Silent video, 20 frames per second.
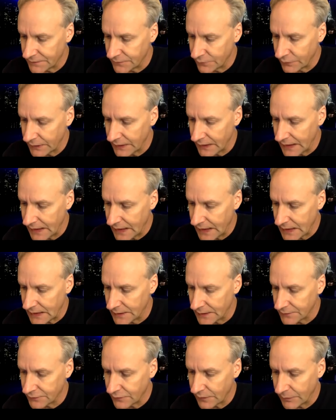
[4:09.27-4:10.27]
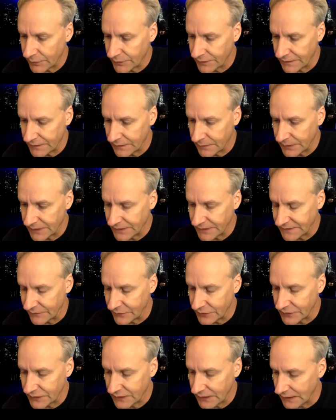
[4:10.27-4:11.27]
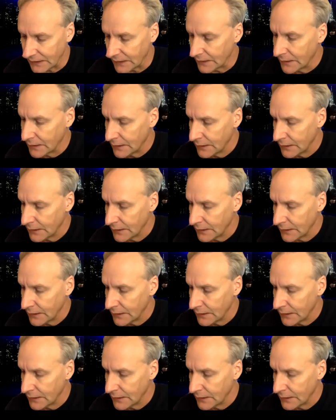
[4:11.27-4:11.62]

3n is represented by 17.